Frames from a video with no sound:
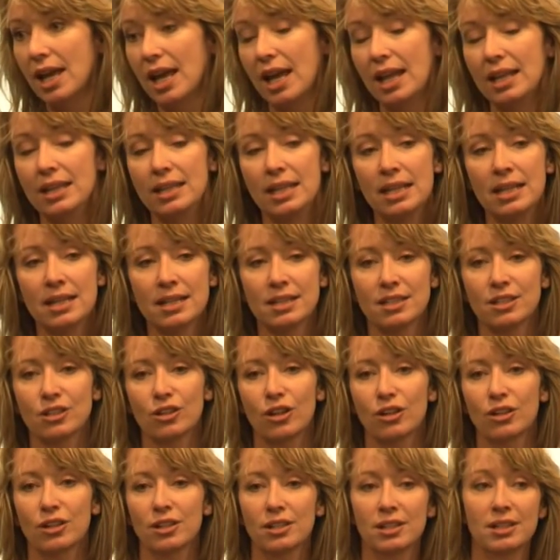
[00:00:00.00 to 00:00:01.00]
And then I
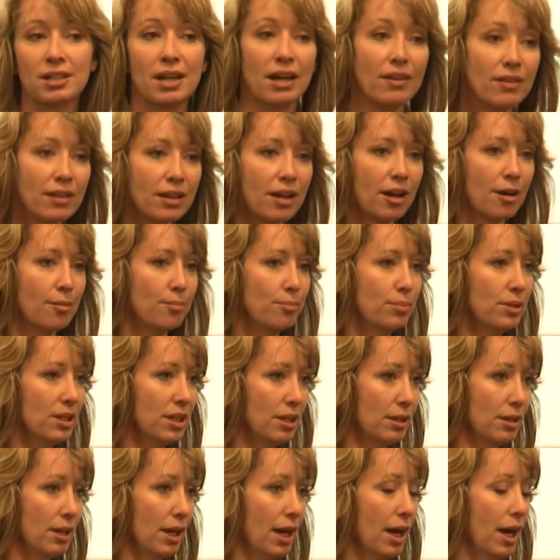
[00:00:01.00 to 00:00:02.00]
started another
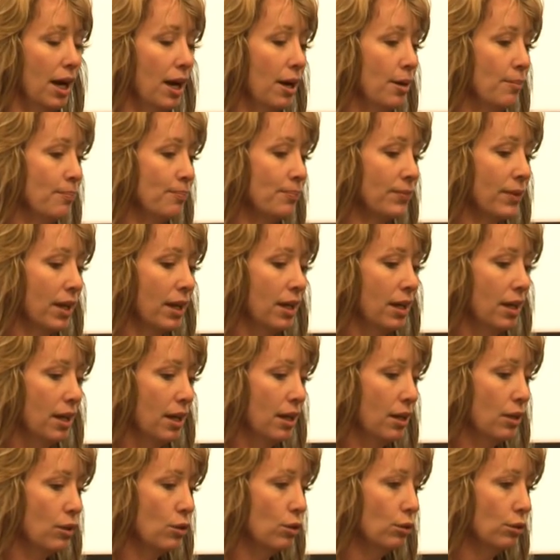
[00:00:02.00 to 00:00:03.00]
company
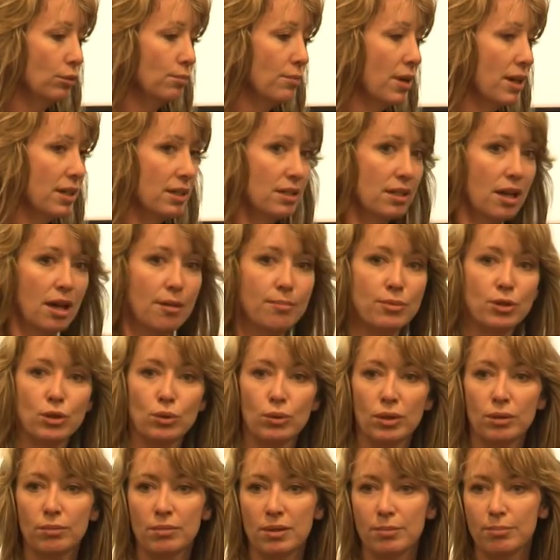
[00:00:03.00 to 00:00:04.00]
called MyCyberTwin.